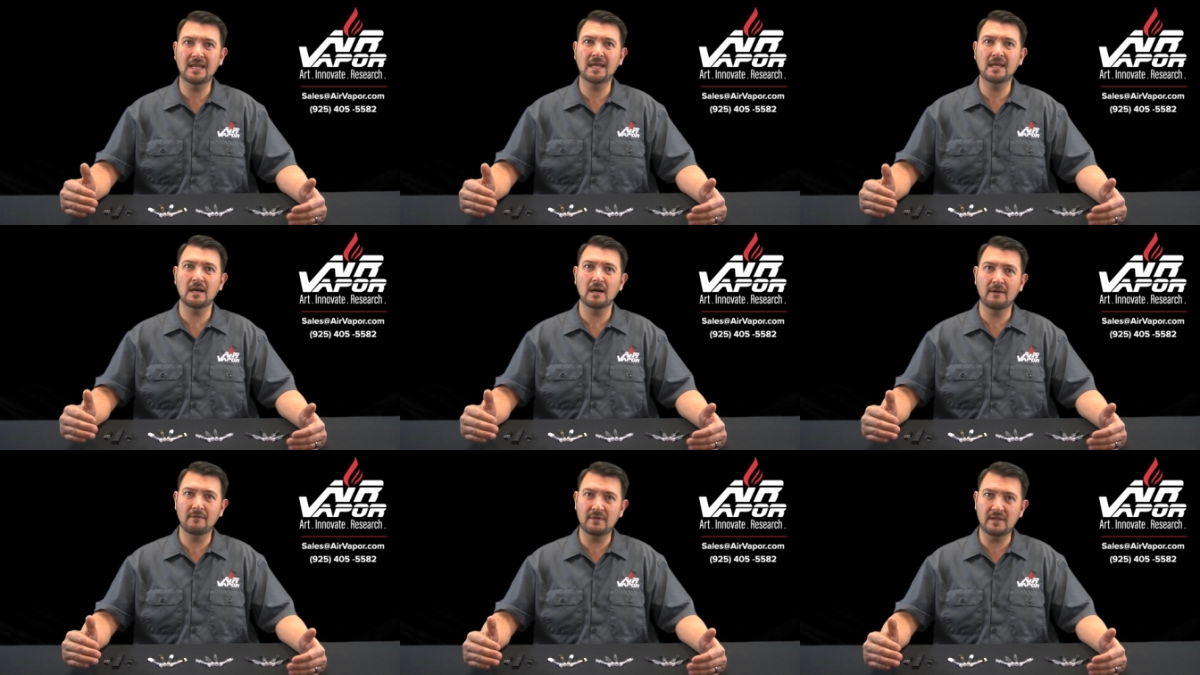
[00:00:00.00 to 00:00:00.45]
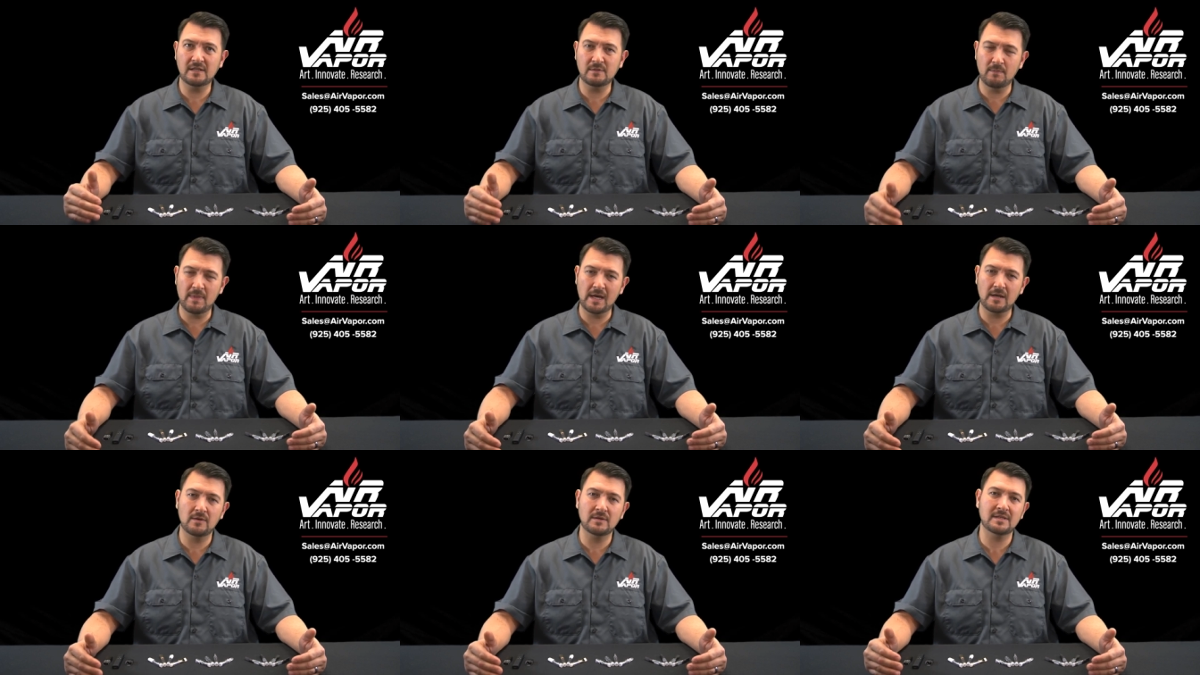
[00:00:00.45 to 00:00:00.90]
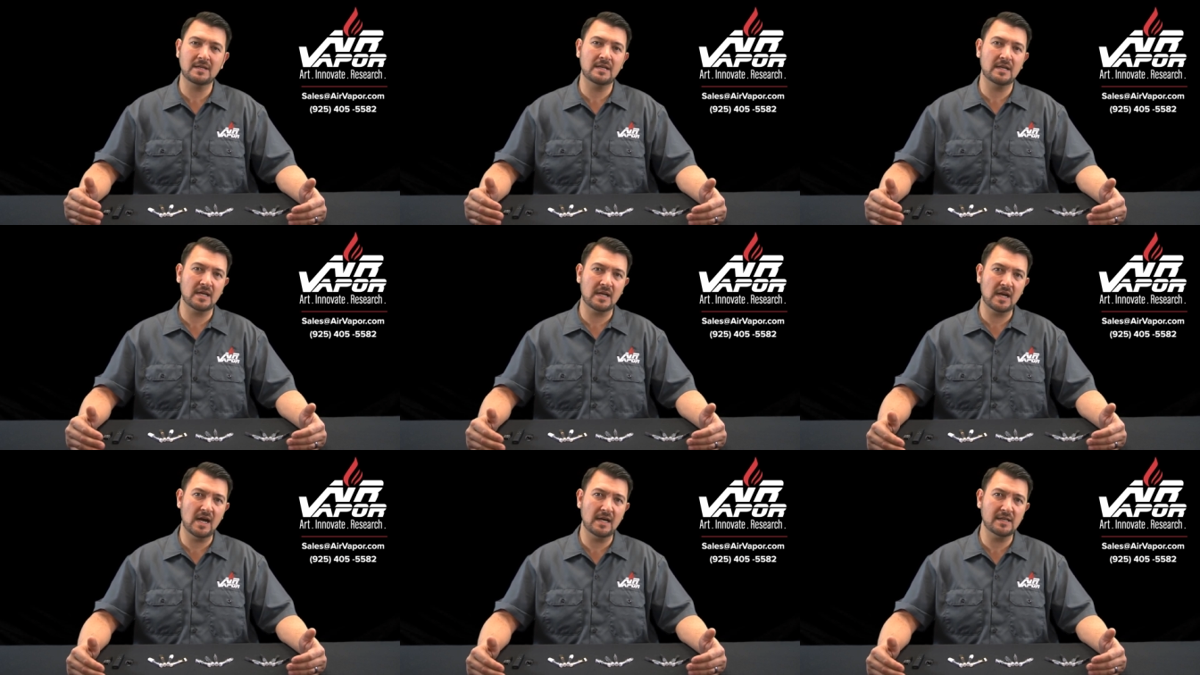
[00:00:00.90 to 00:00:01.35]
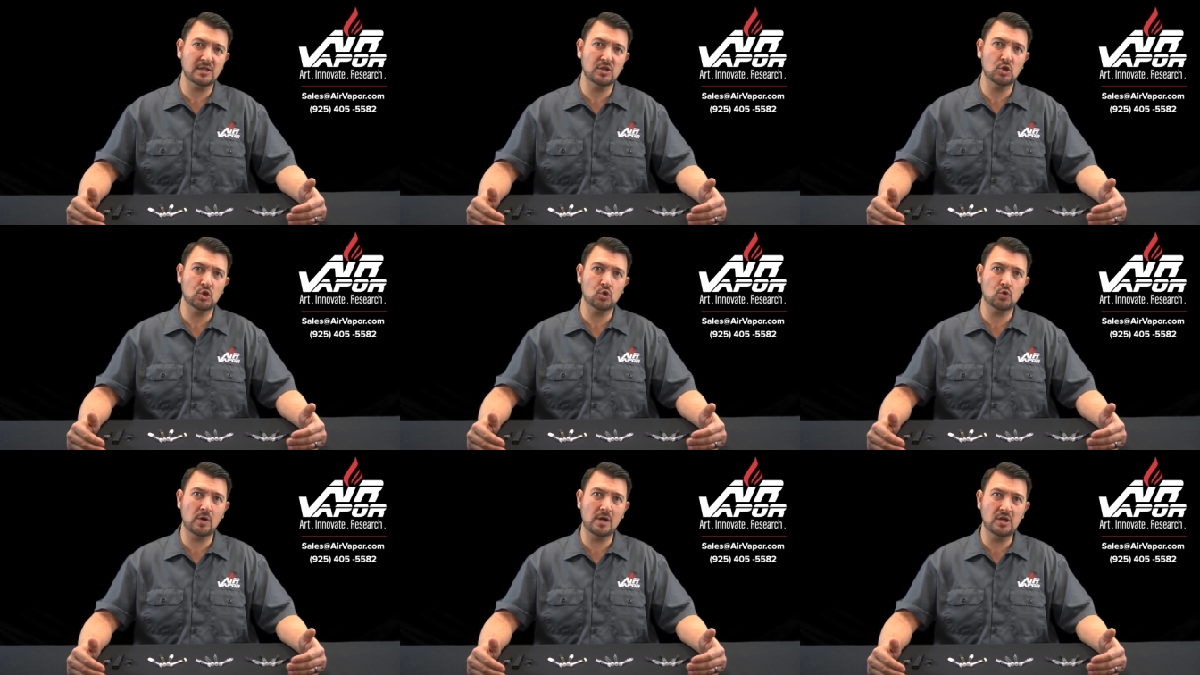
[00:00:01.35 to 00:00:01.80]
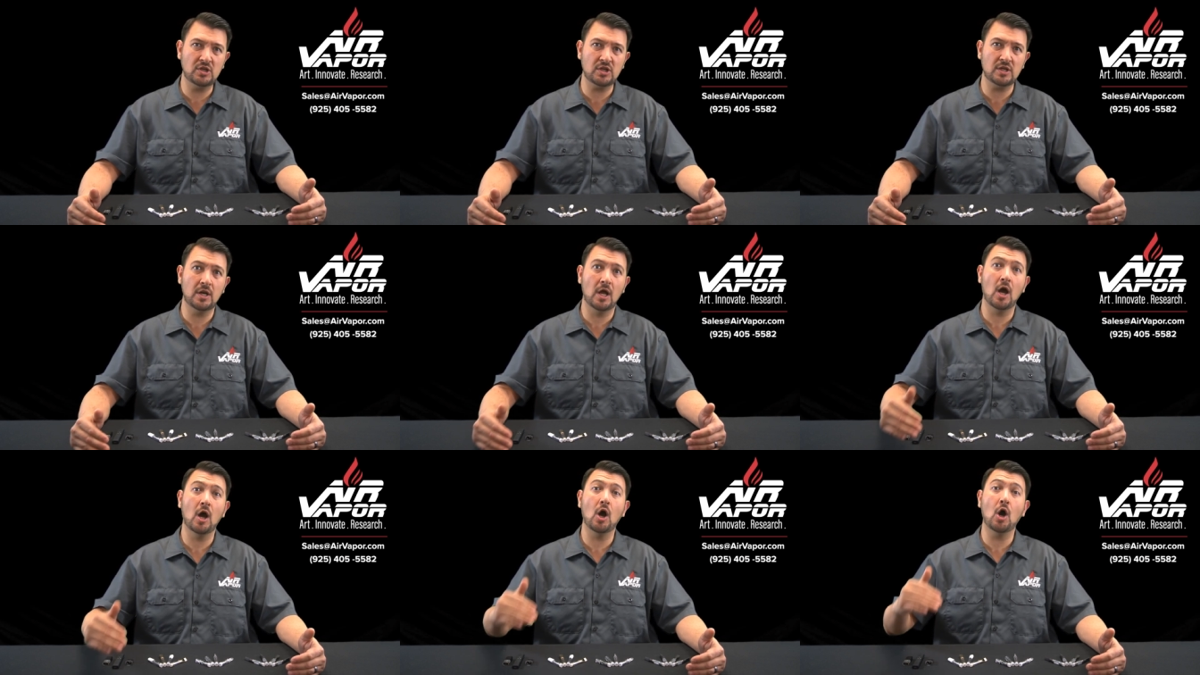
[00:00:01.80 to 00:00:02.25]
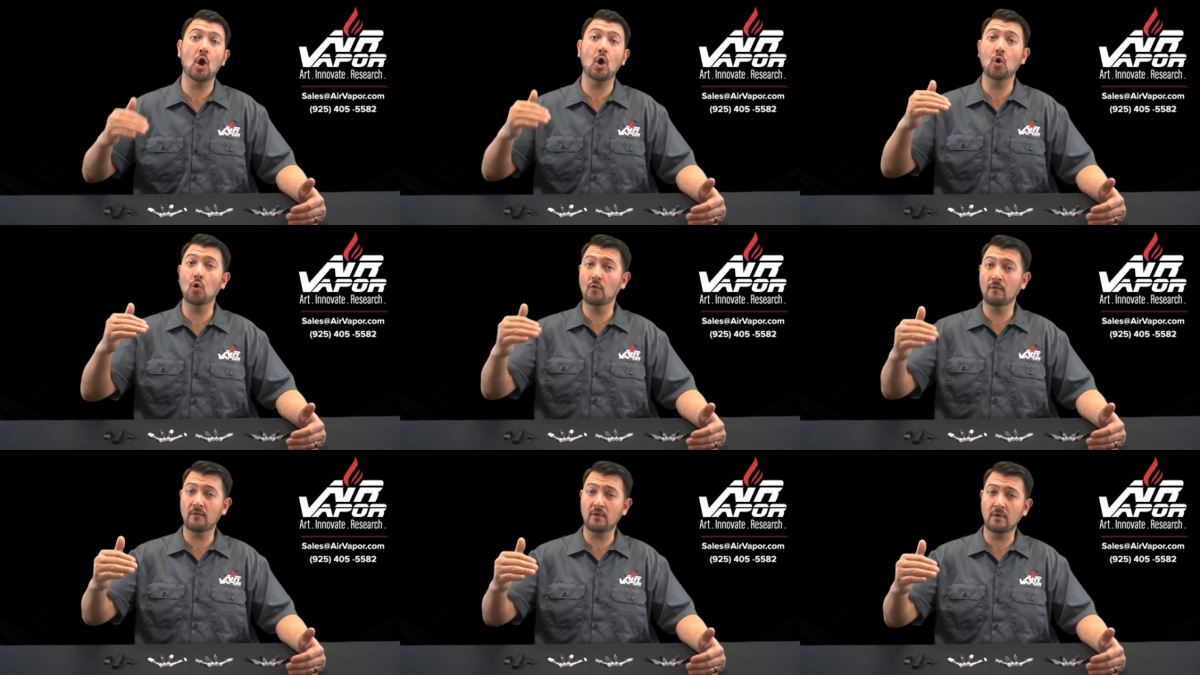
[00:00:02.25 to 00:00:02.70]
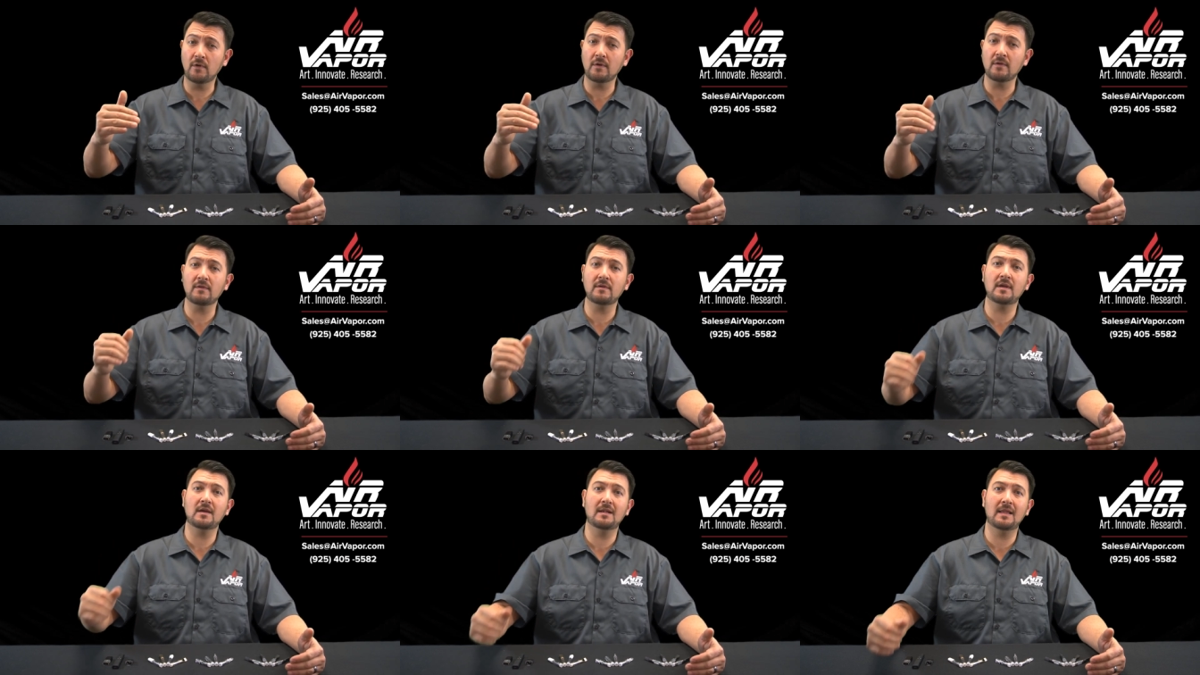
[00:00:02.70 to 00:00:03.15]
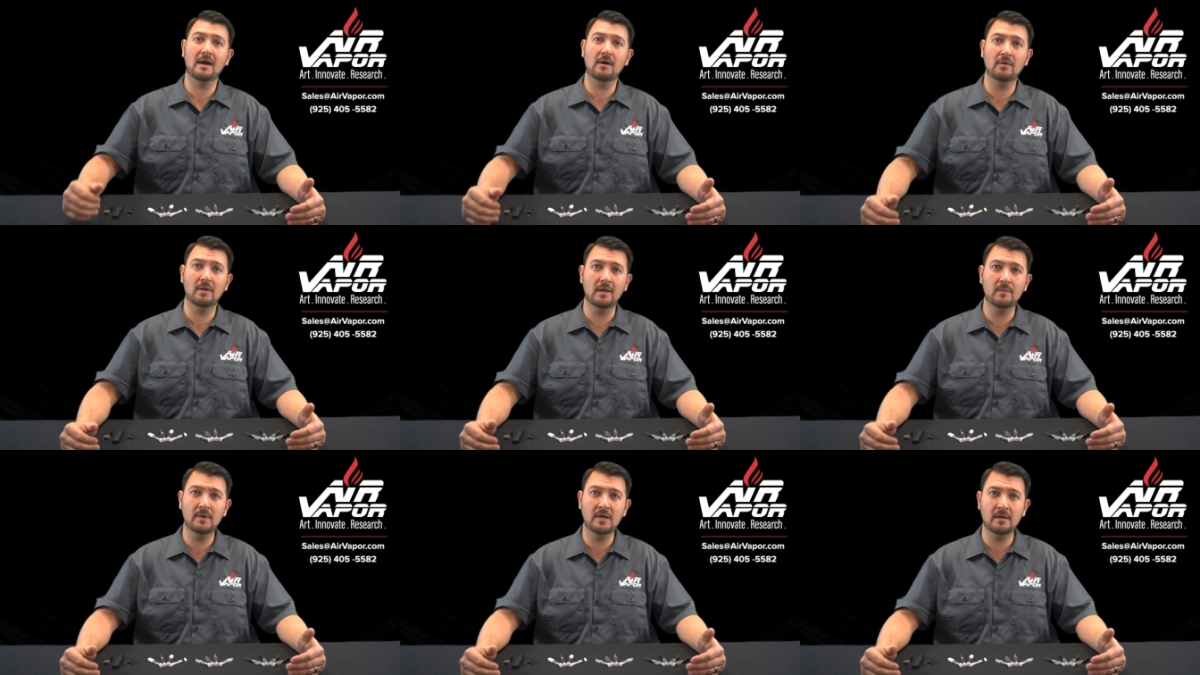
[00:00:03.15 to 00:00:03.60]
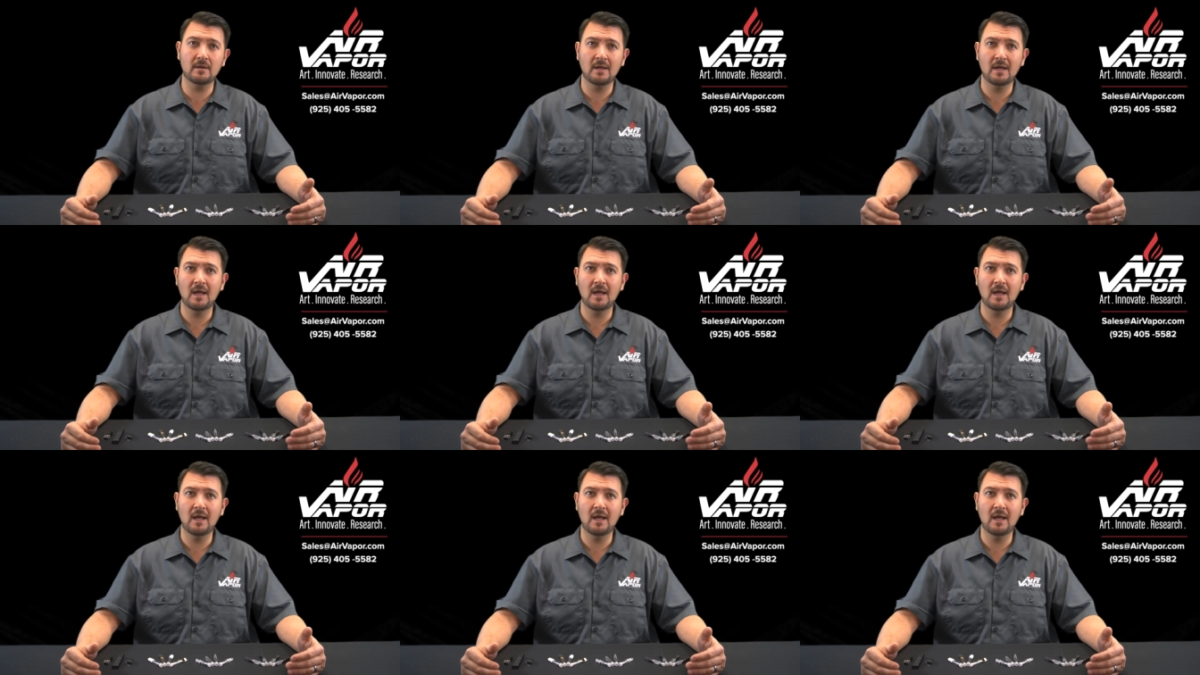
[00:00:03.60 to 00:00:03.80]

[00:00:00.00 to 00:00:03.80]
of these metals in a concentration over the allowed limit,